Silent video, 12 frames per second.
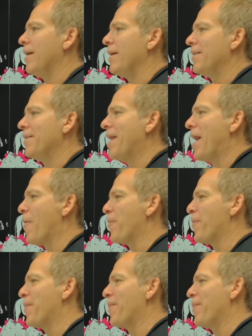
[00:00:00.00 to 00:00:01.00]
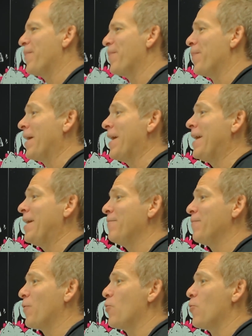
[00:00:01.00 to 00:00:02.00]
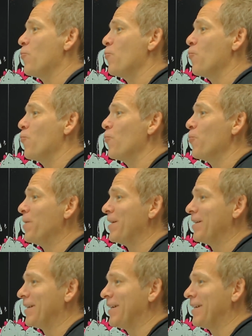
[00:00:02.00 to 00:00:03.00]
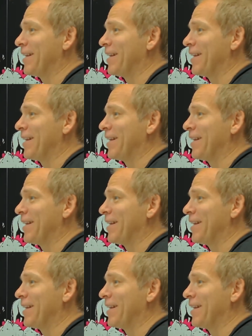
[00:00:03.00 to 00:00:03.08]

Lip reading: Now, they've really,